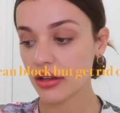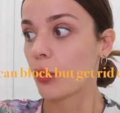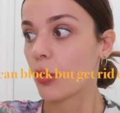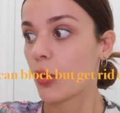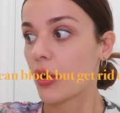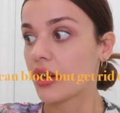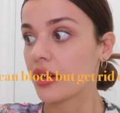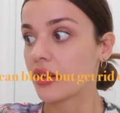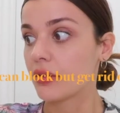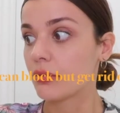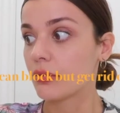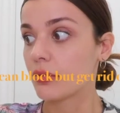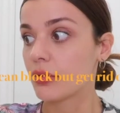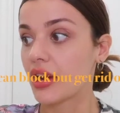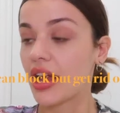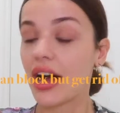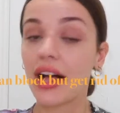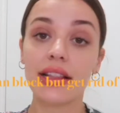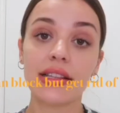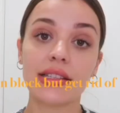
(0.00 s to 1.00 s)
when in
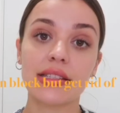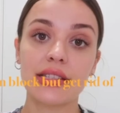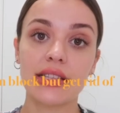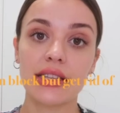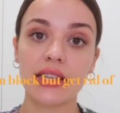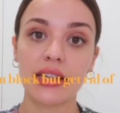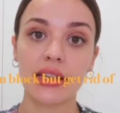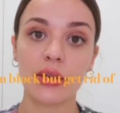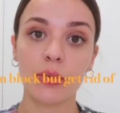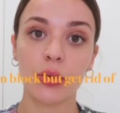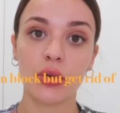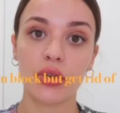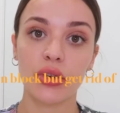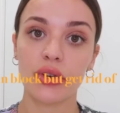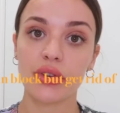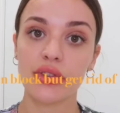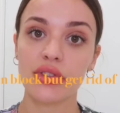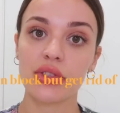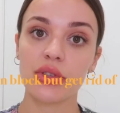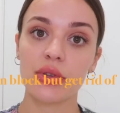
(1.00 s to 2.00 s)
reality what
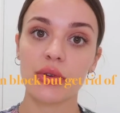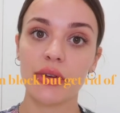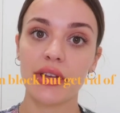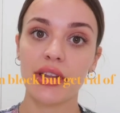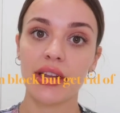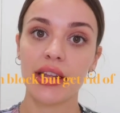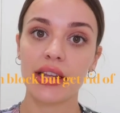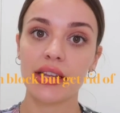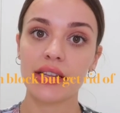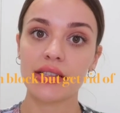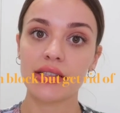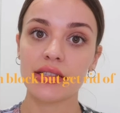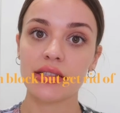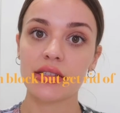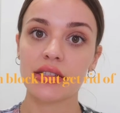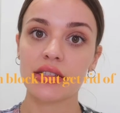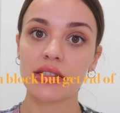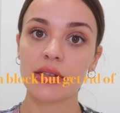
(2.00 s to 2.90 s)
you're doing is